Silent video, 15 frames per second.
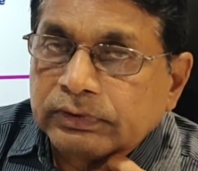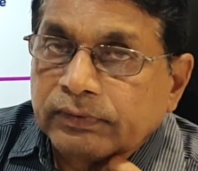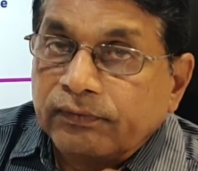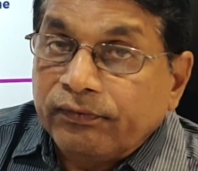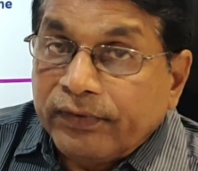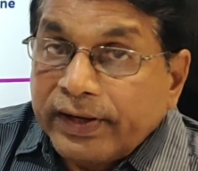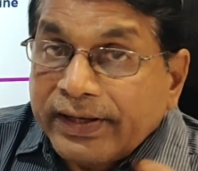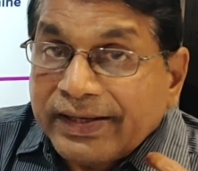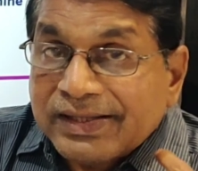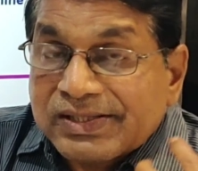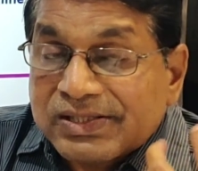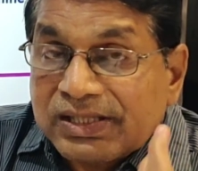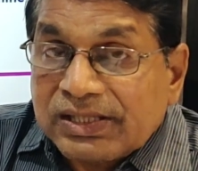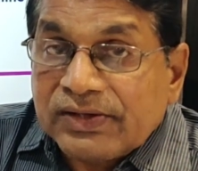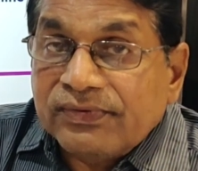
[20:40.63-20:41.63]
Where
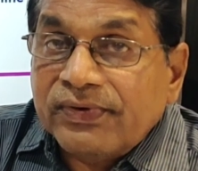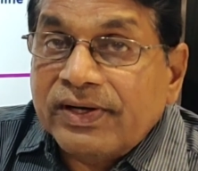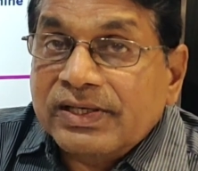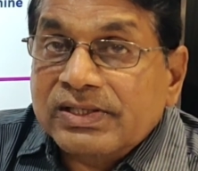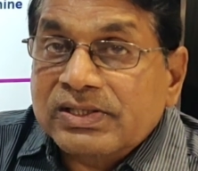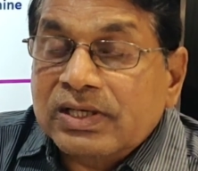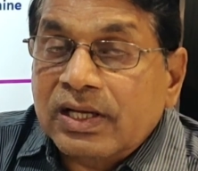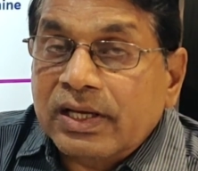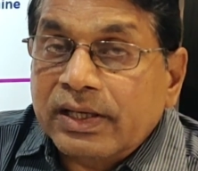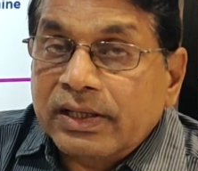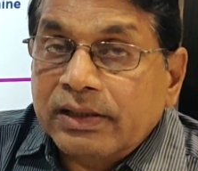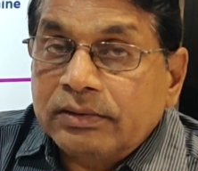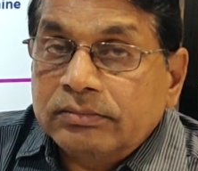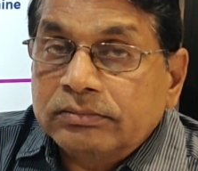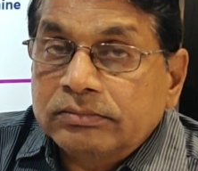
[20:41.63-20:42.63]
does the difference
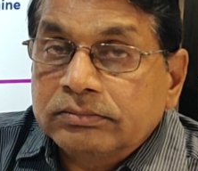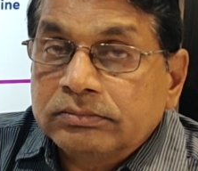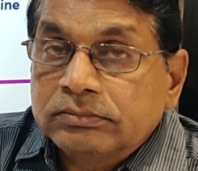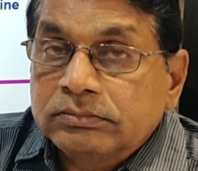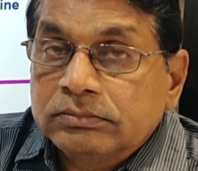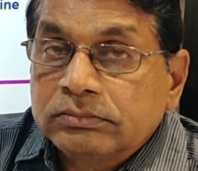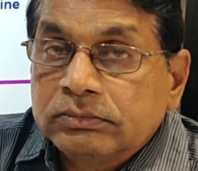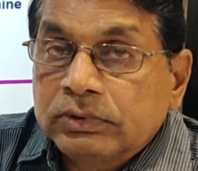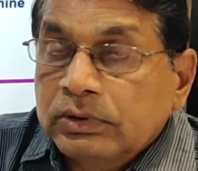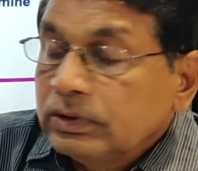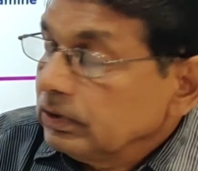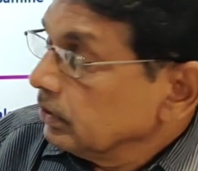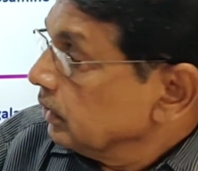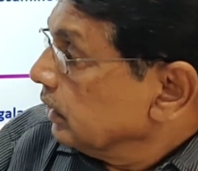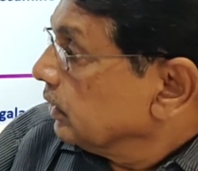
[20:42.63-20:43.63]
lie?
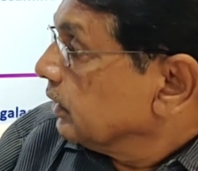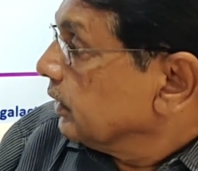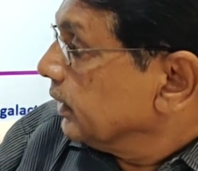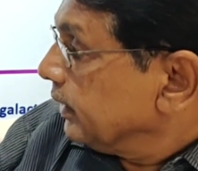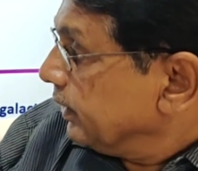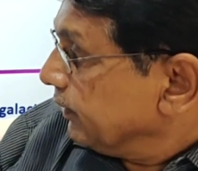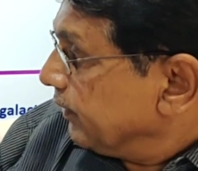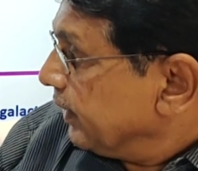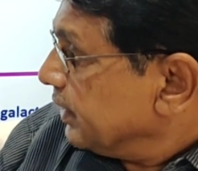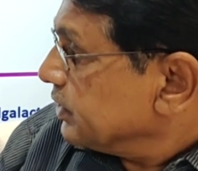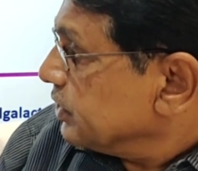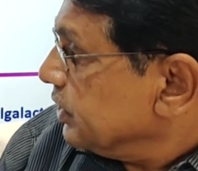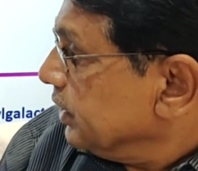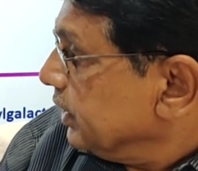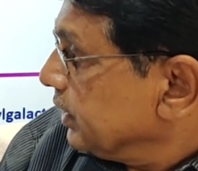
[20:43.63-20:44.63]
The
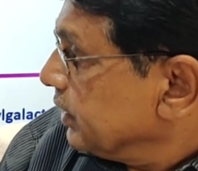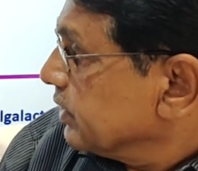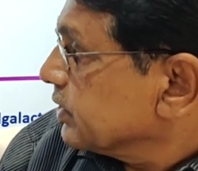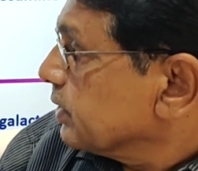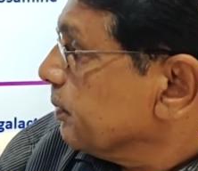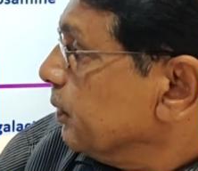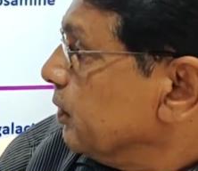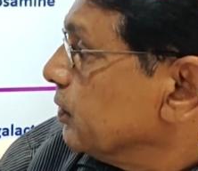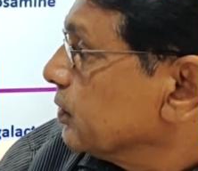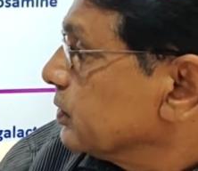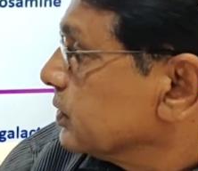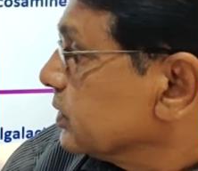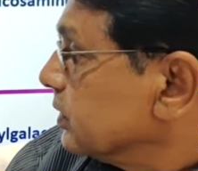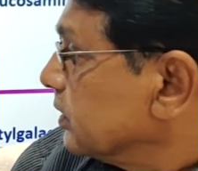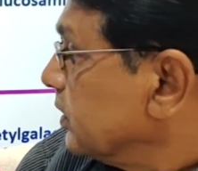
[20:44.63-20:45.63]
difference here is,
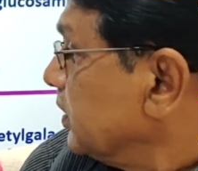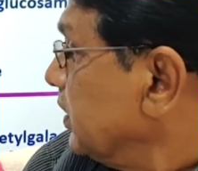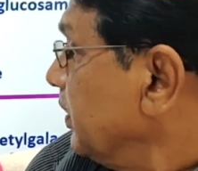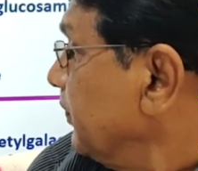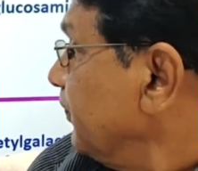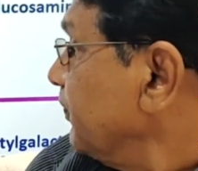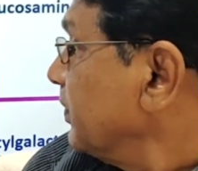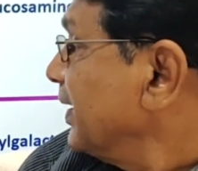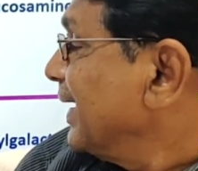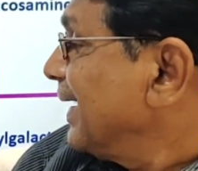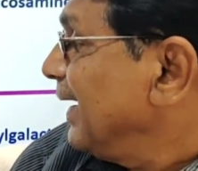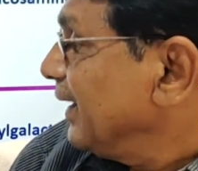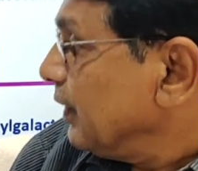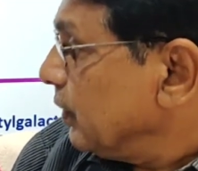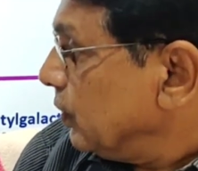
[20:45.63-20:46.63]
suppose if
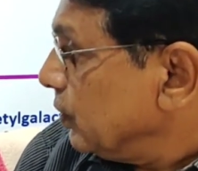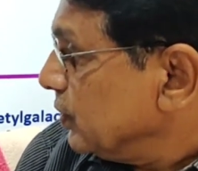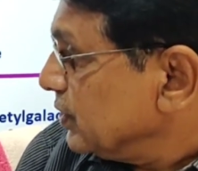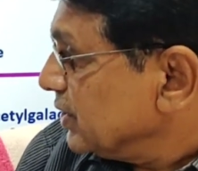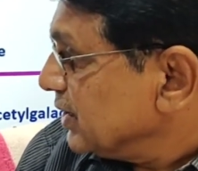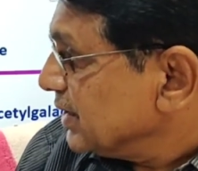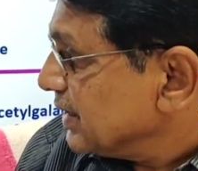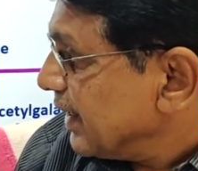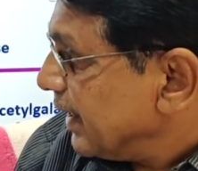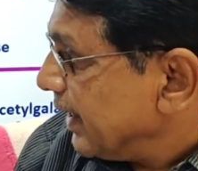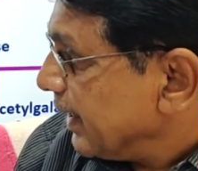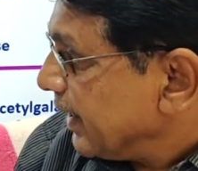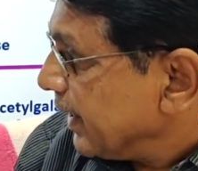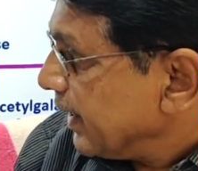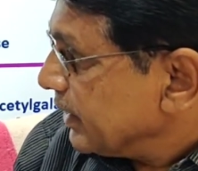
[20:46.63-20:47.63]
galactose is
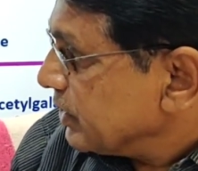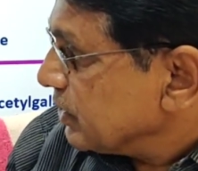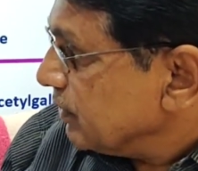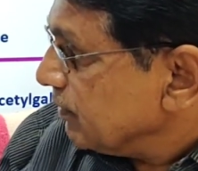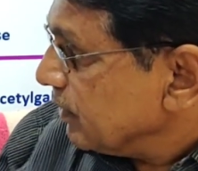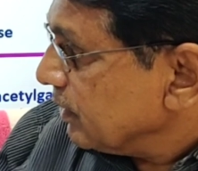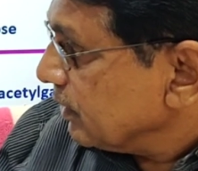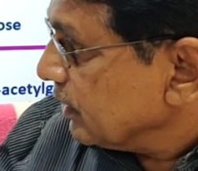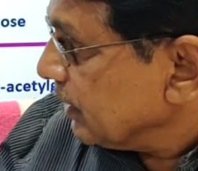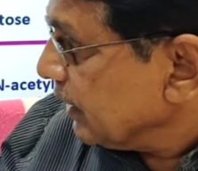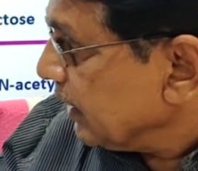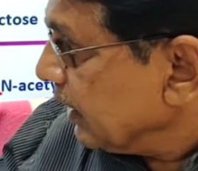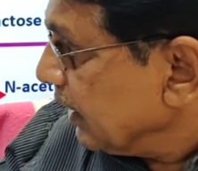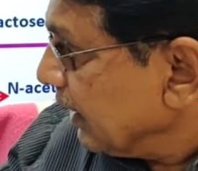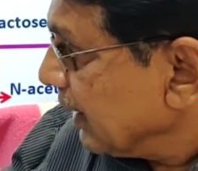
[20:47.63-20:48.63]
attached with
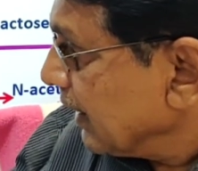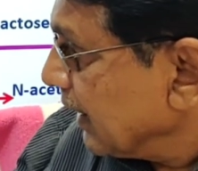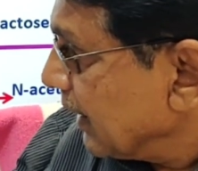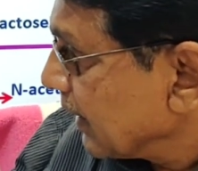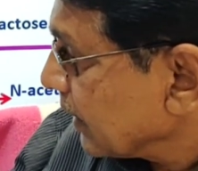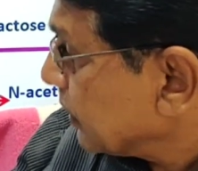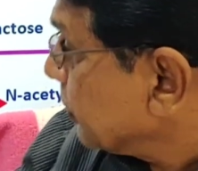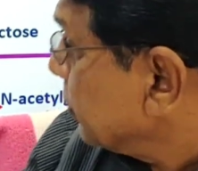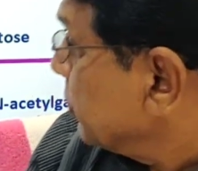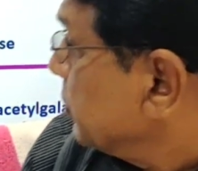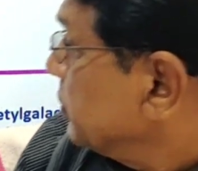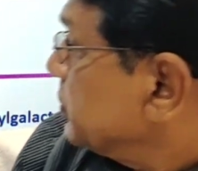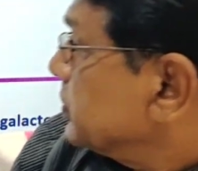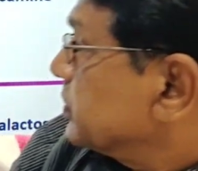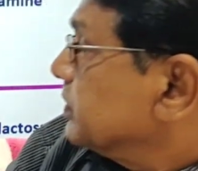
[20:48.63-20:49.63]

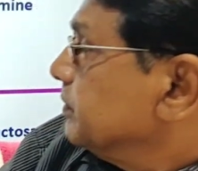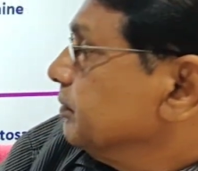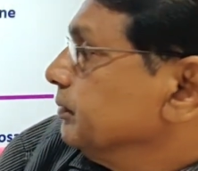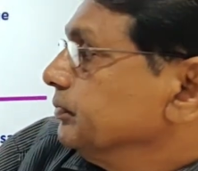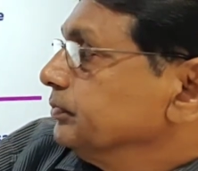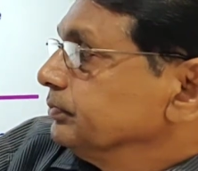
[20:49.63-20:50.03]
D-galactose,